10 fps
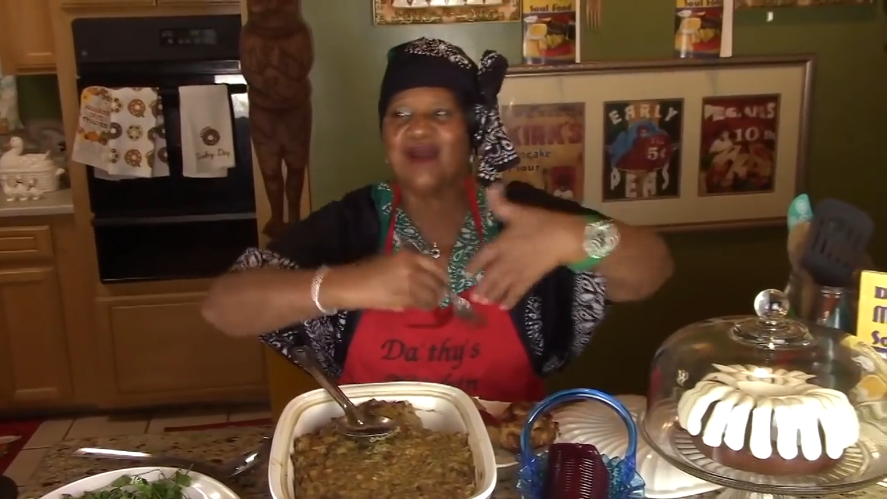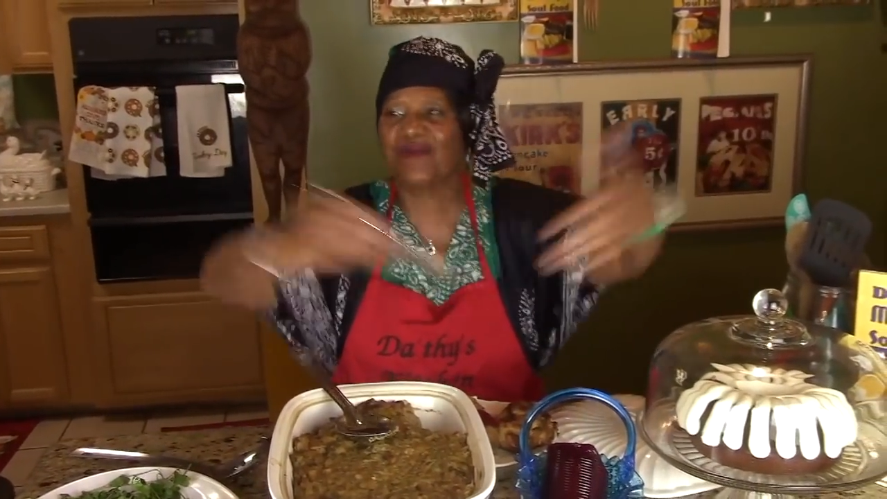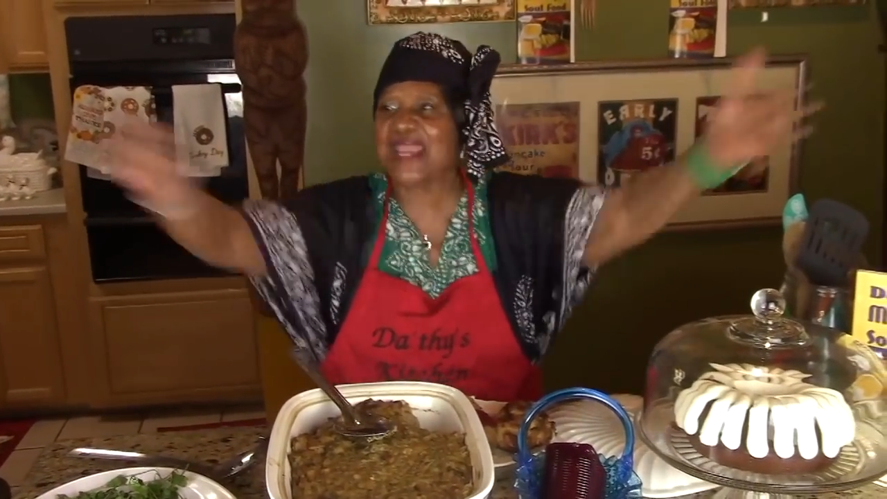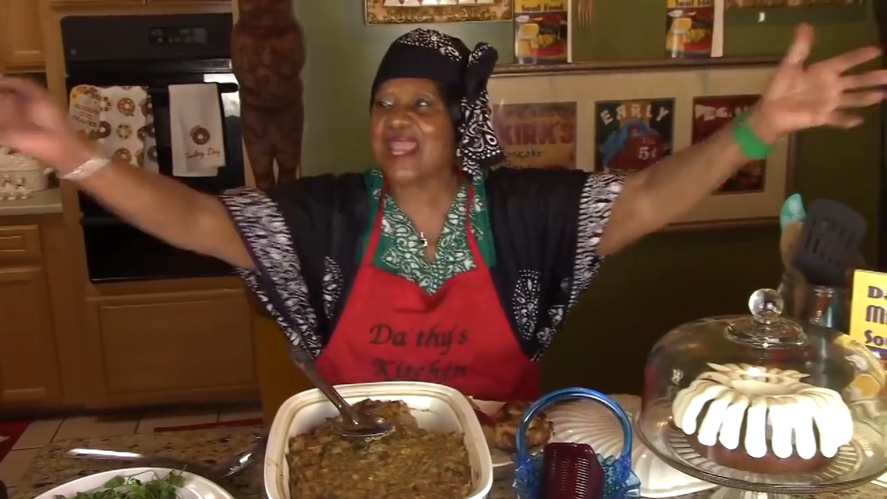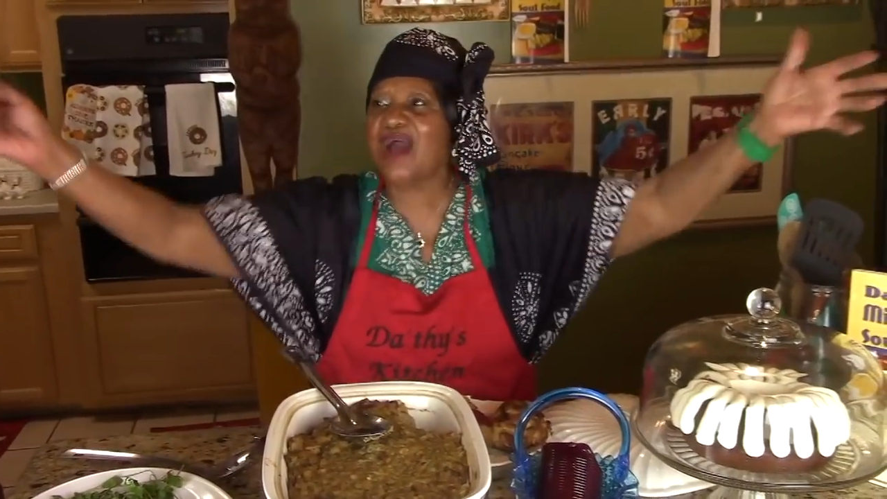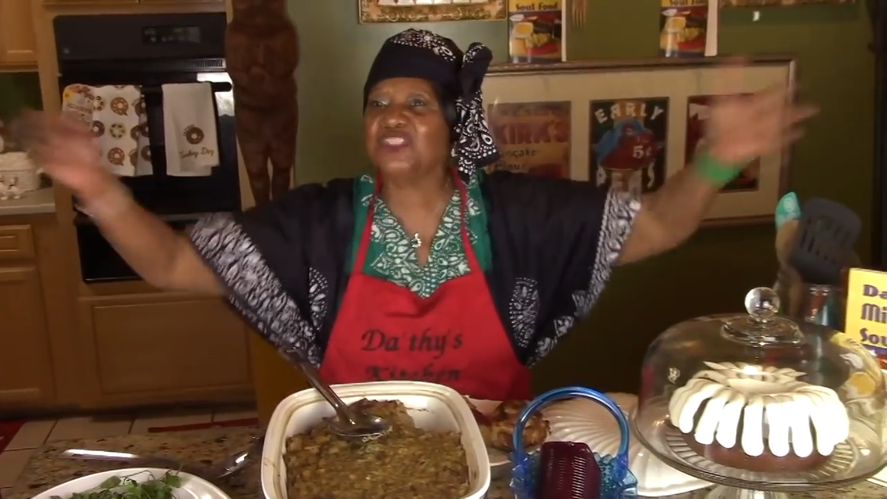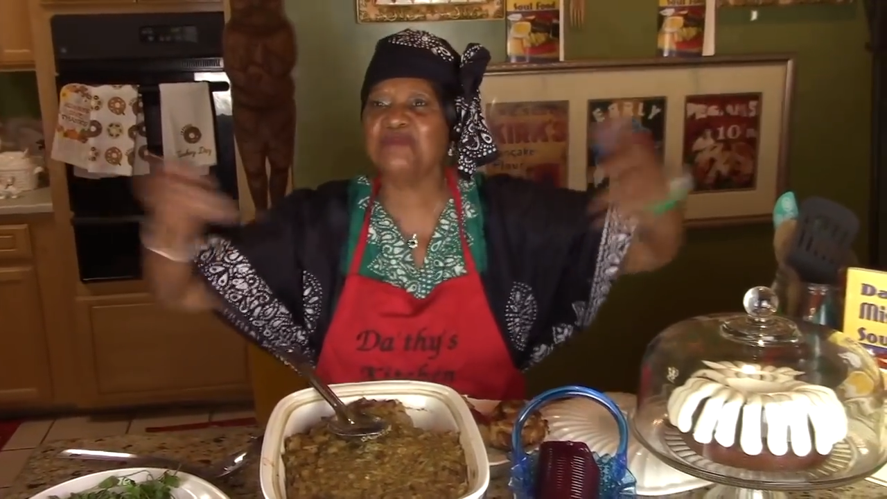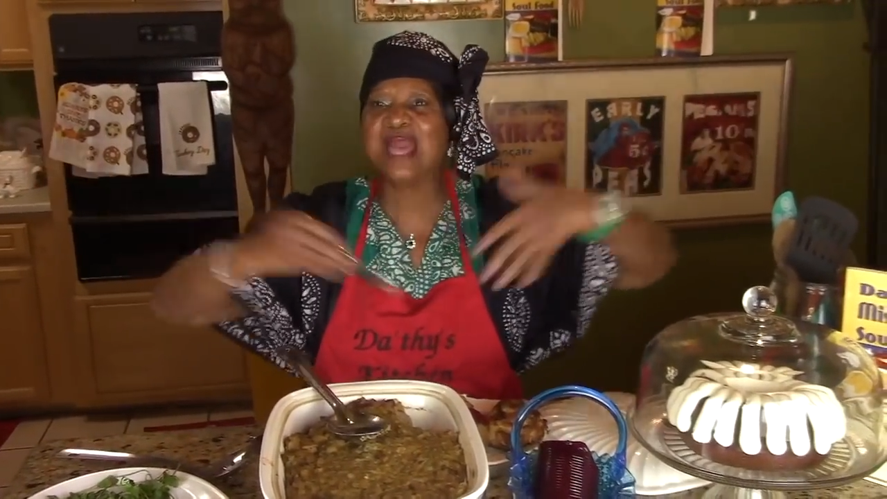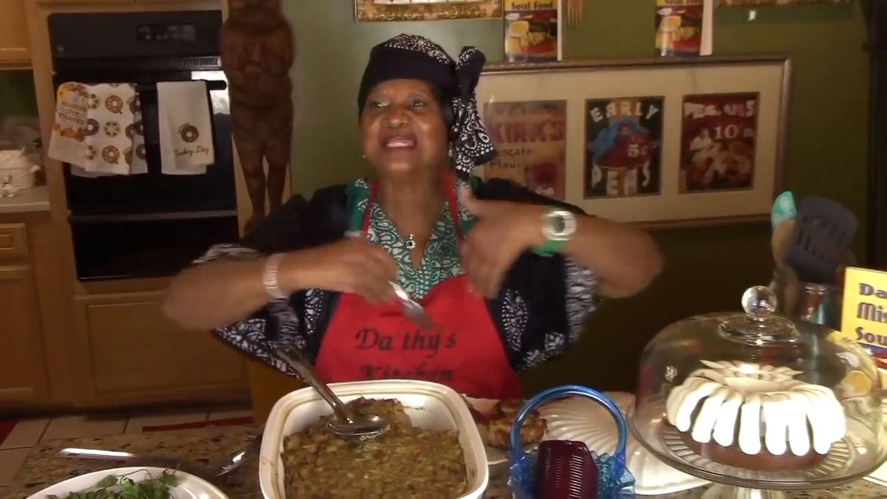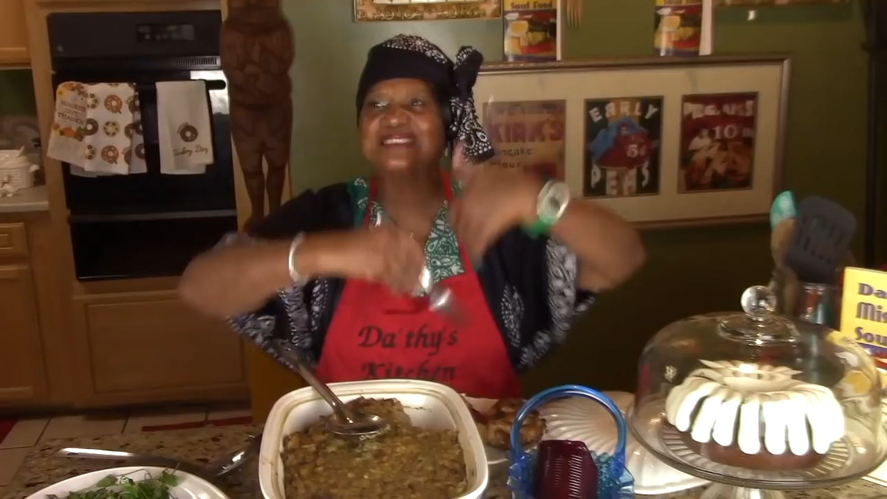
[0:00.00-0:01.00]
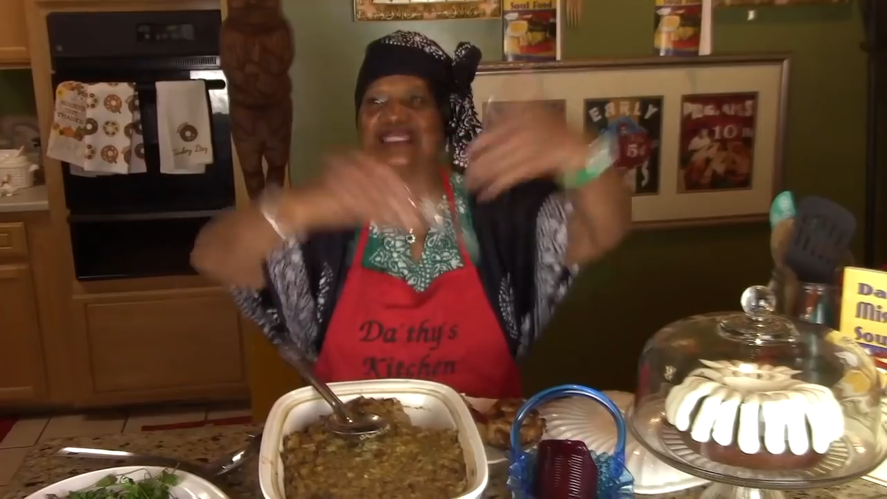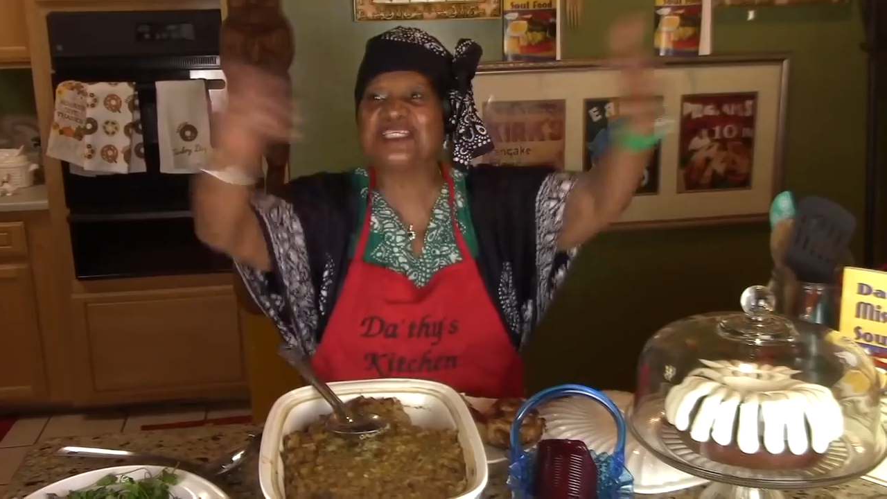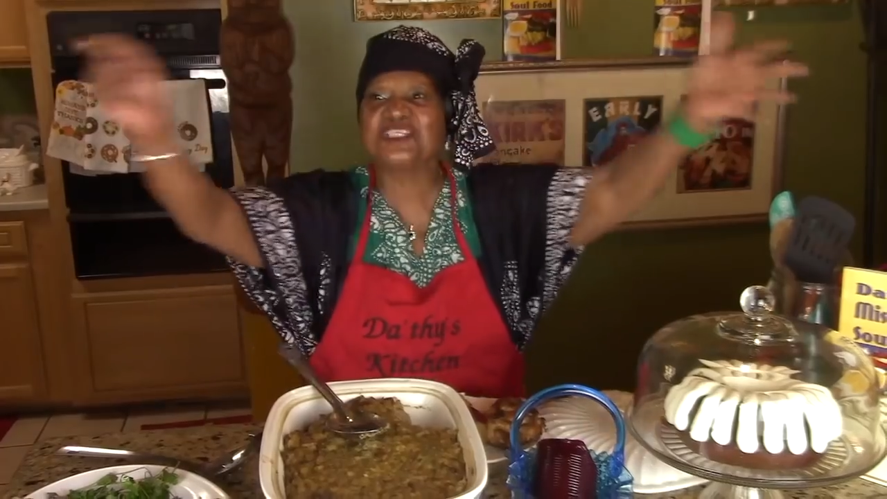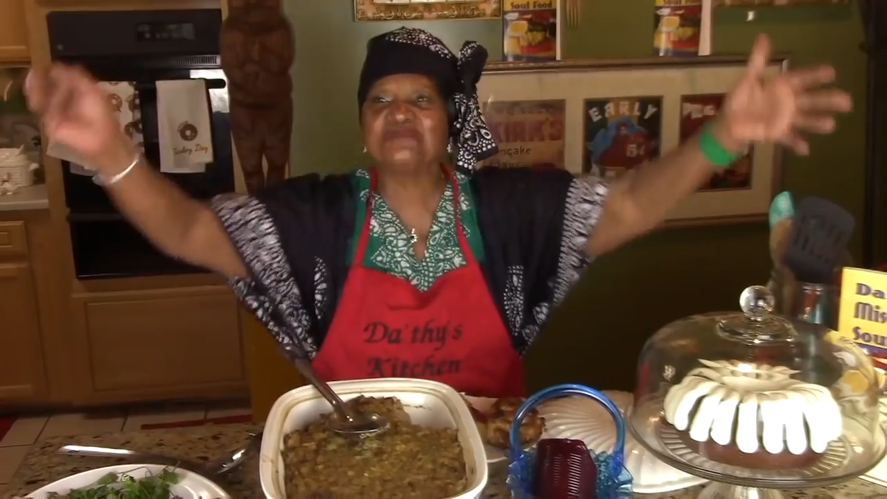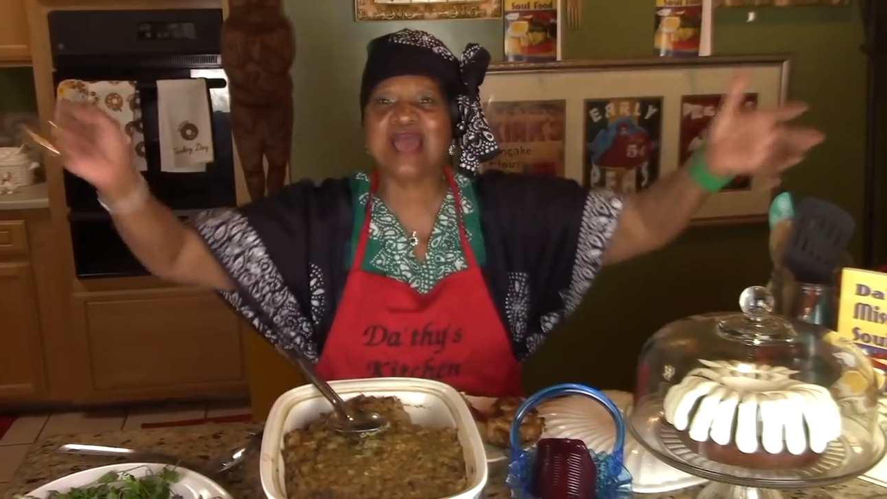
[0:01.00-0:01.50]
Okay, y'all, smell it. Can
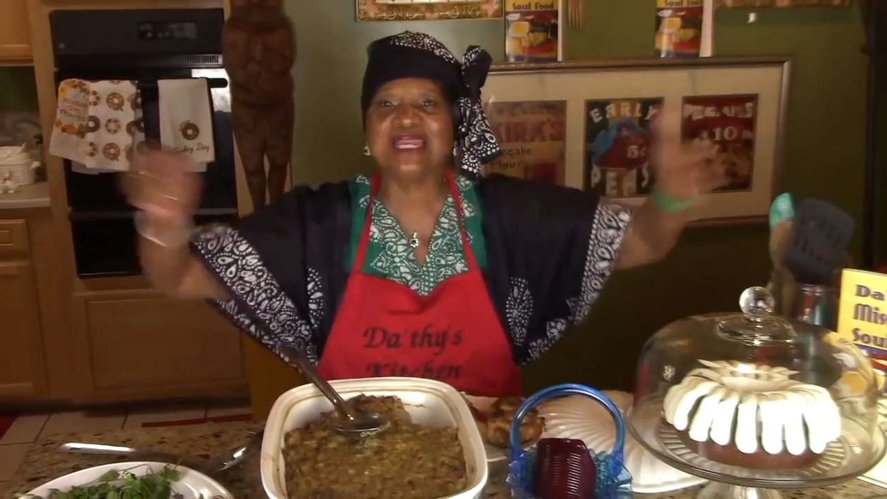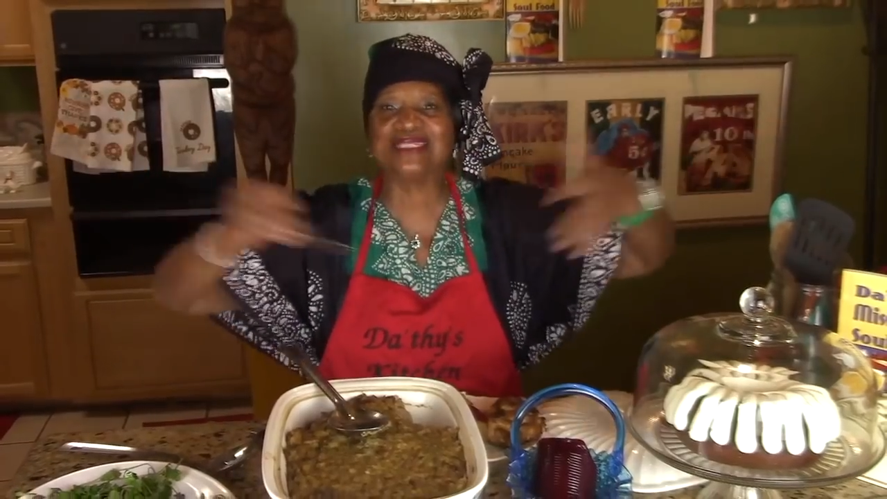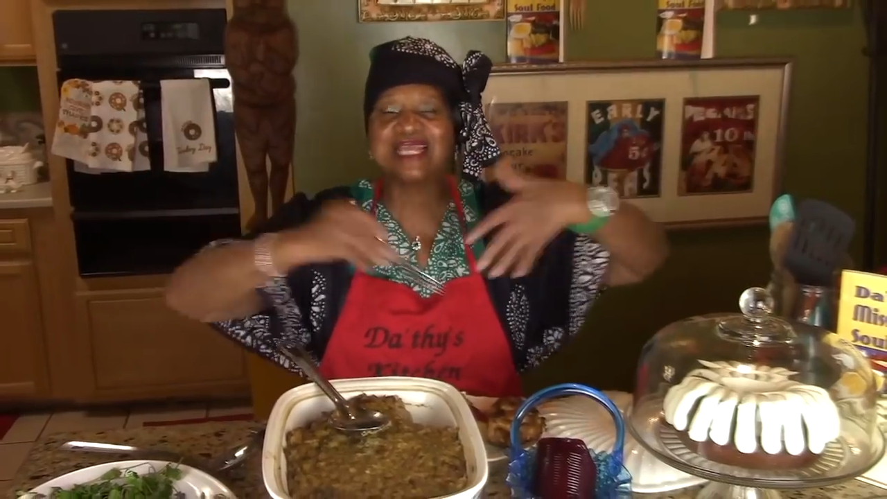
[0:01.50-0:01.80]
you smell it?